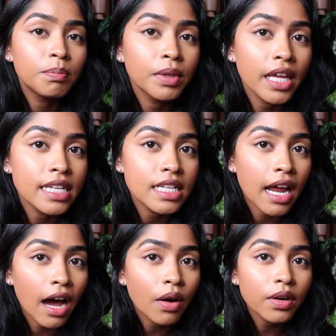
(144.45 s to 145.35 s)
blend it
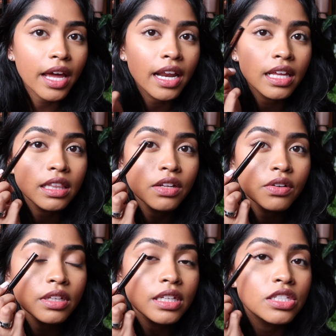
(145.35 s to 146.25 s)
out, and it
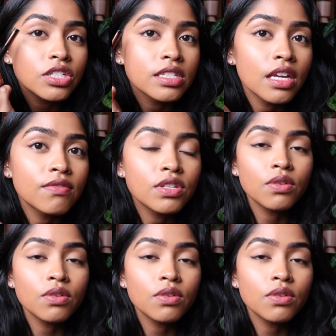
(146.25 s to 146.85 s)
literally just gives